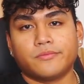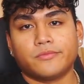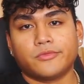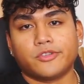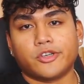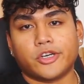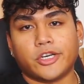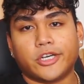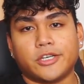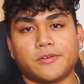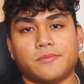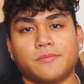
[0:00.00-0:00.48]

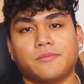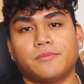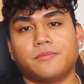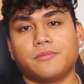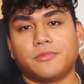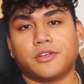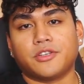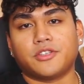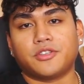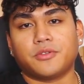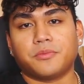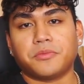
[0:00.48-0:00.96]
Hi,
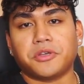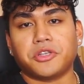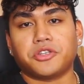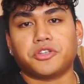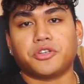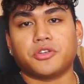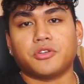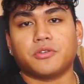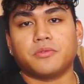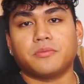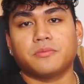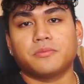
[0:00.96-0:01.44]
nice to meet
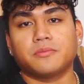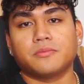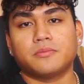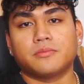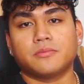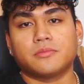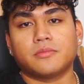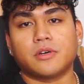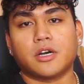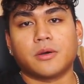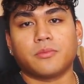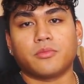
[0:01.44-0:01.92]
you.
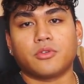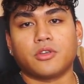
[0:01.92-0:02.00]
I'm